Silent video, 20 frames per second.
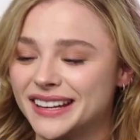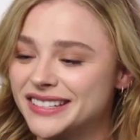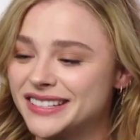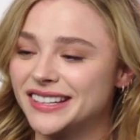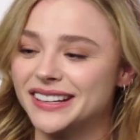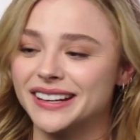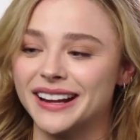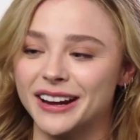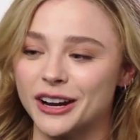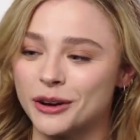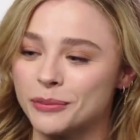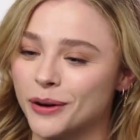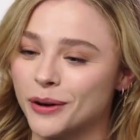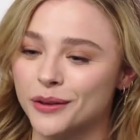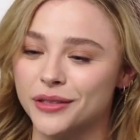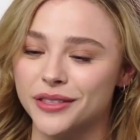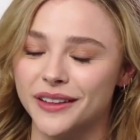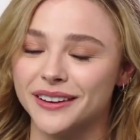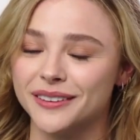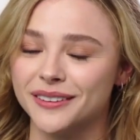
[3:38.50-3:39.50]
And she and I are
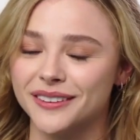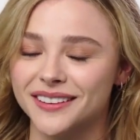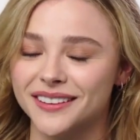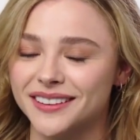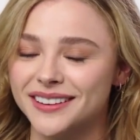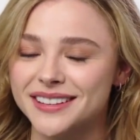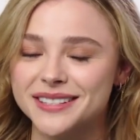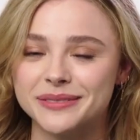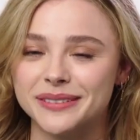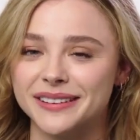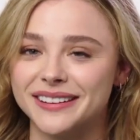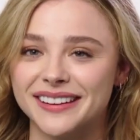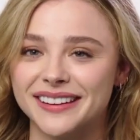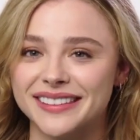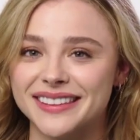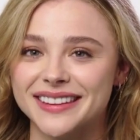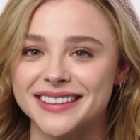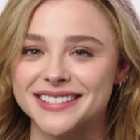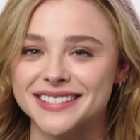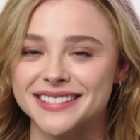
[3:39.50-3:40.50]
both like, well, at least we did
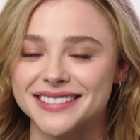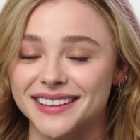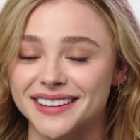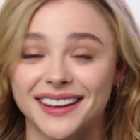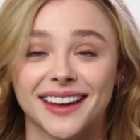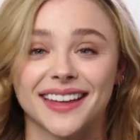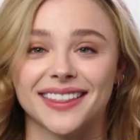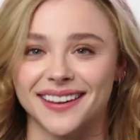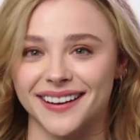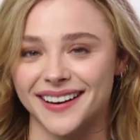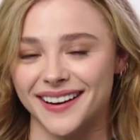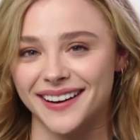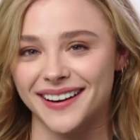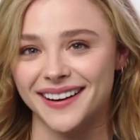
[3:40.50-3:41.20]
this together.